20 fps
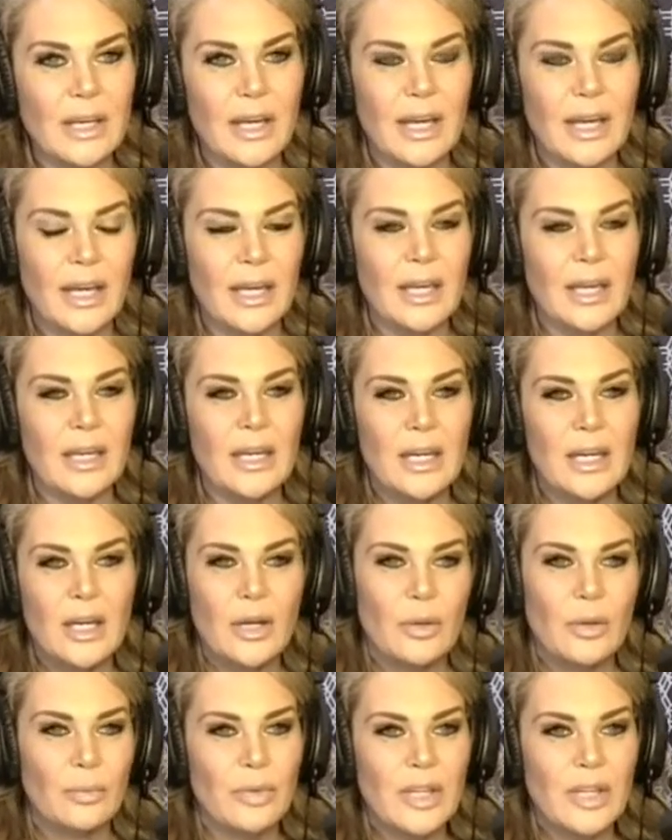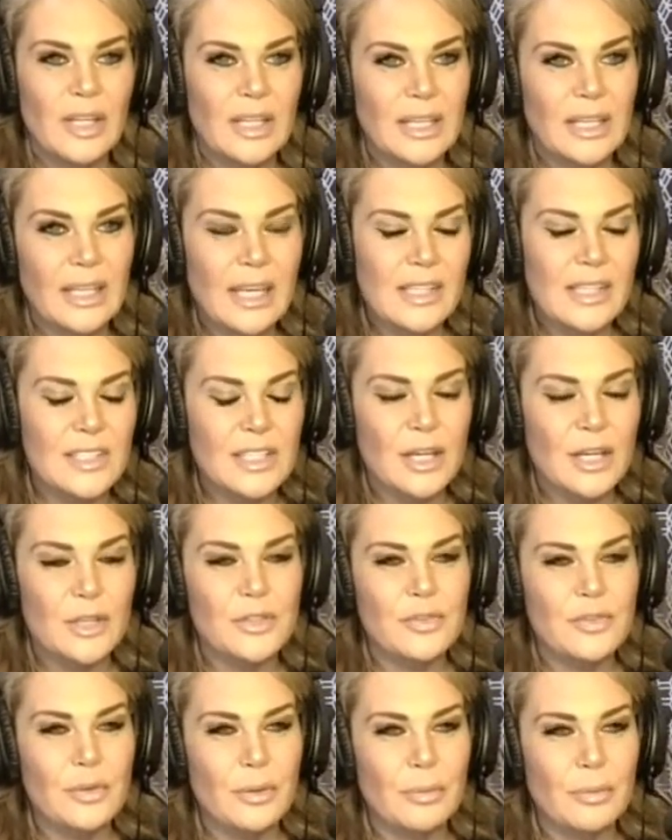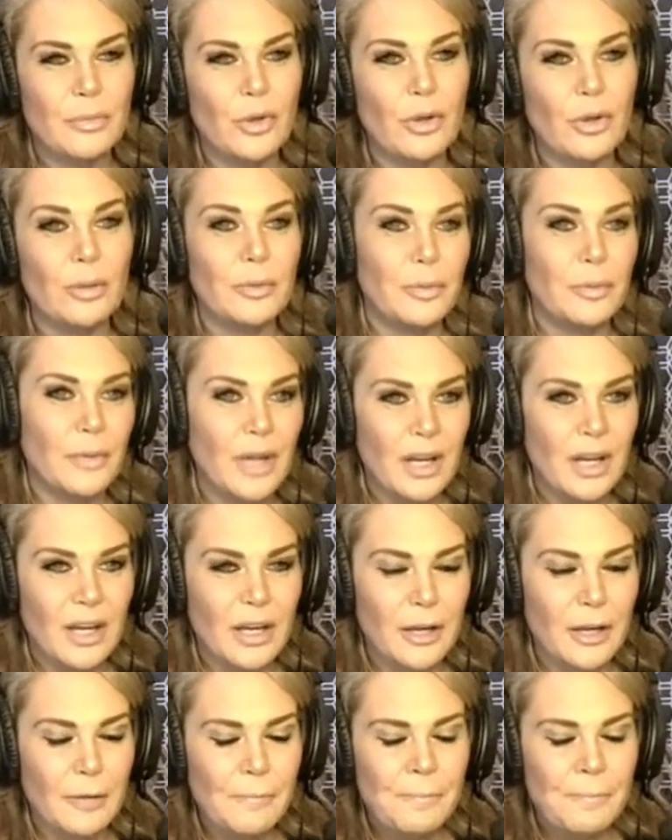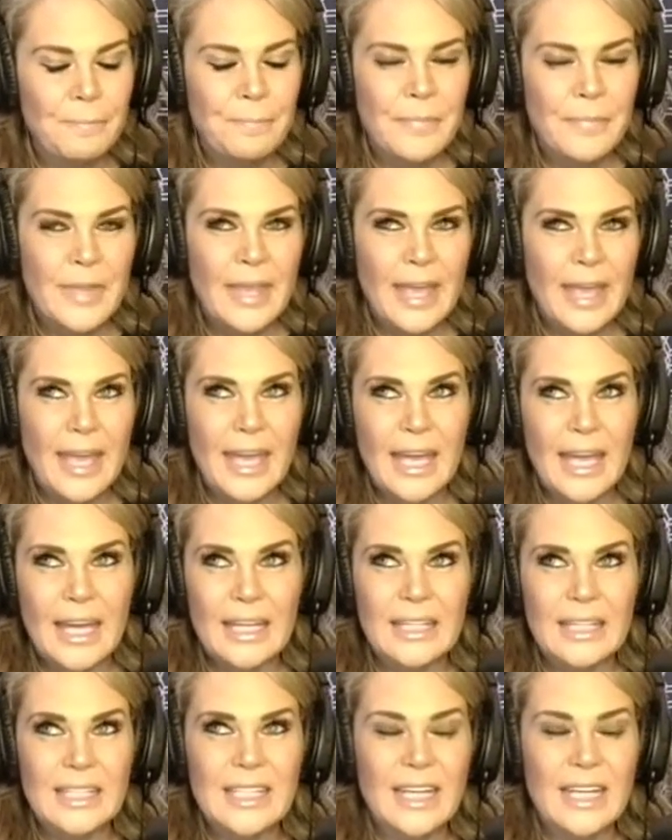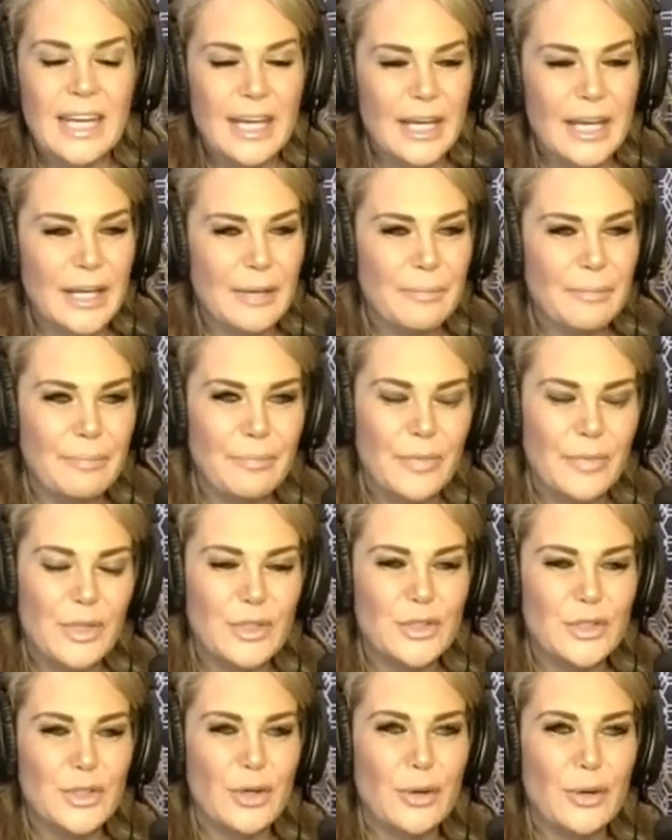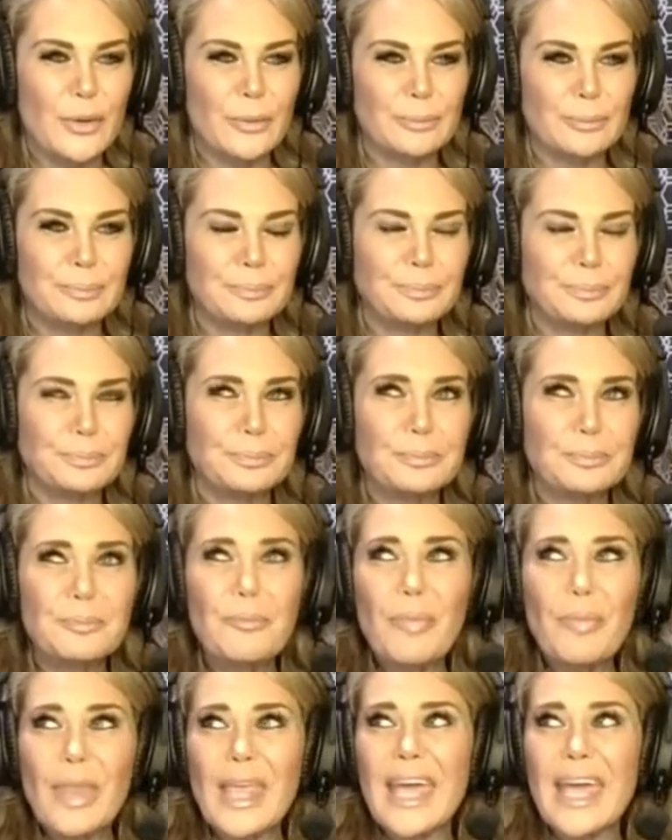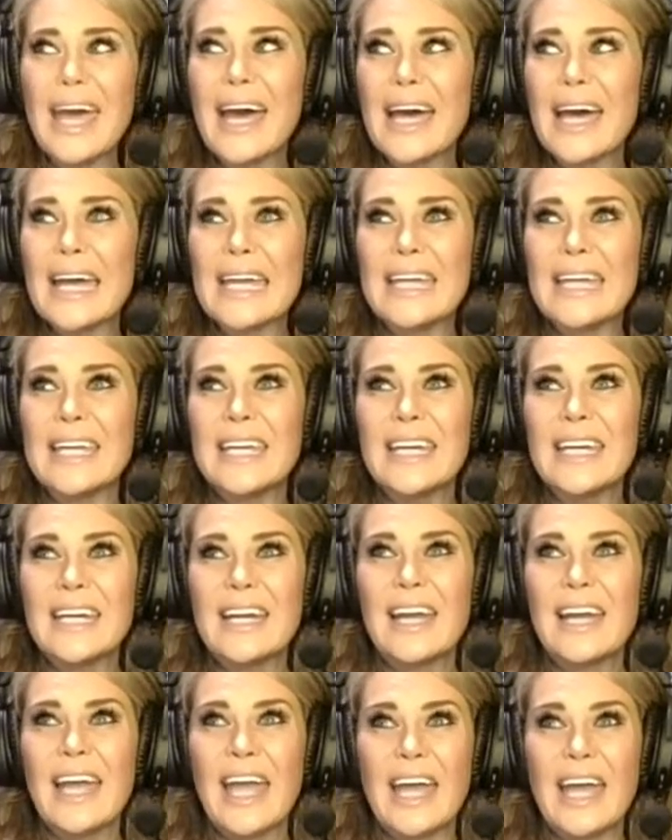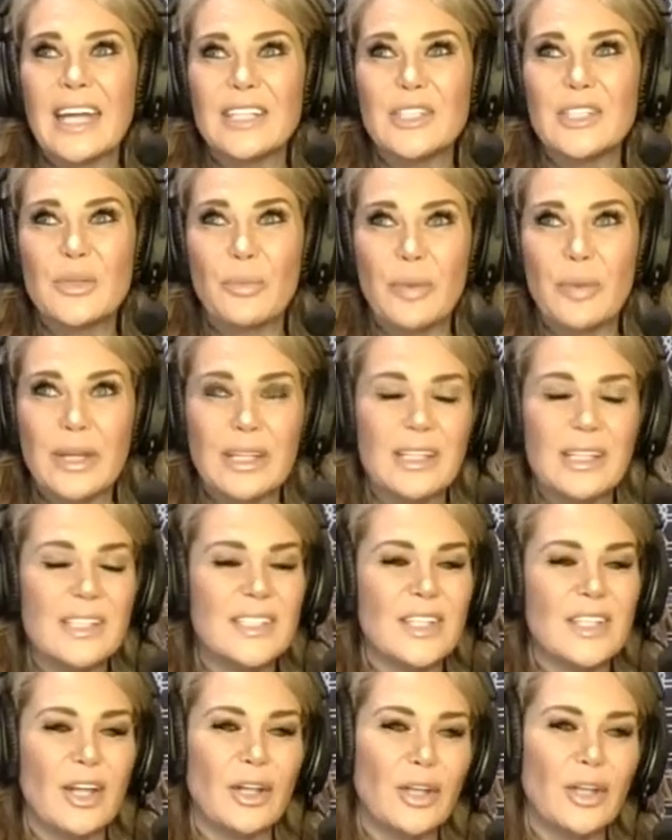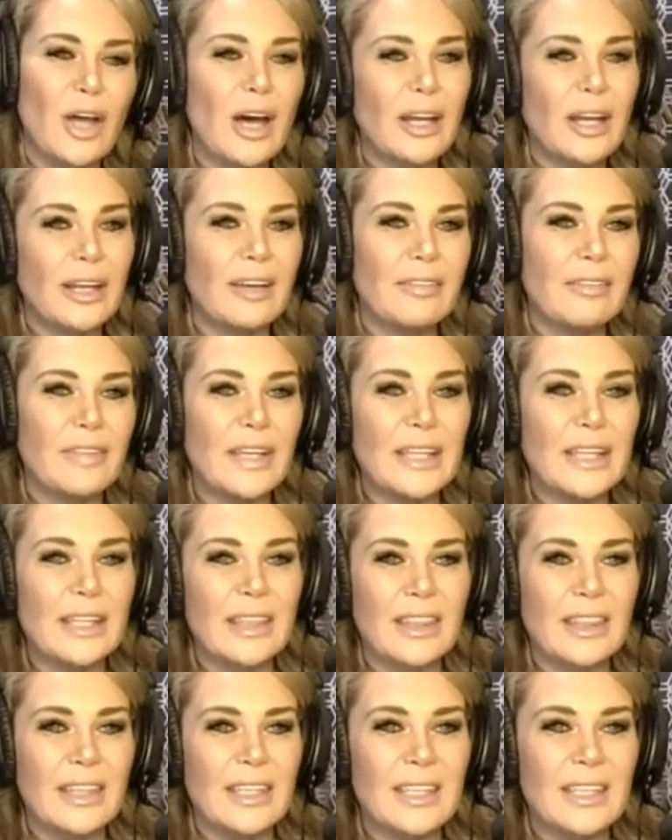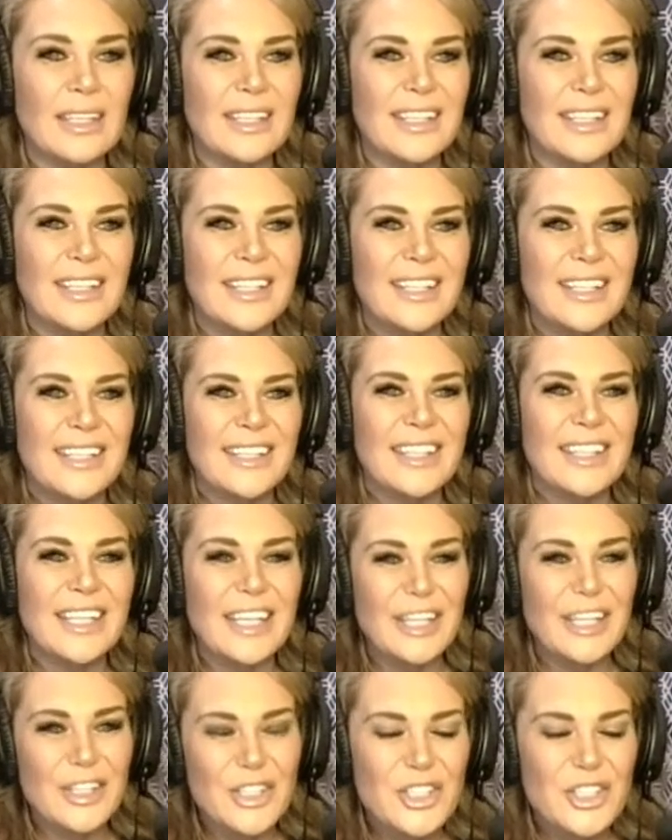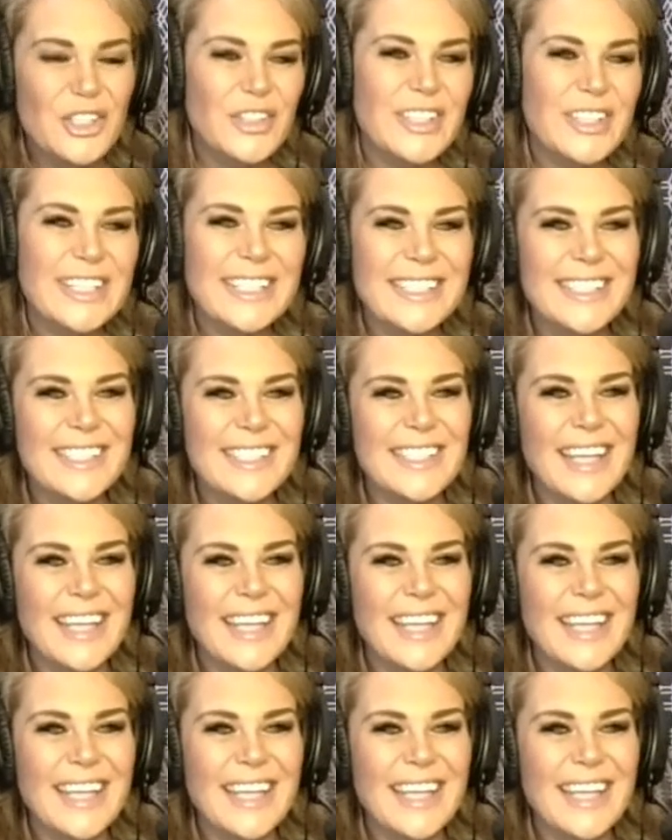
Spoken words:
I rented a guest house from Colby Raha. And so I had to witness a lot of the injuries.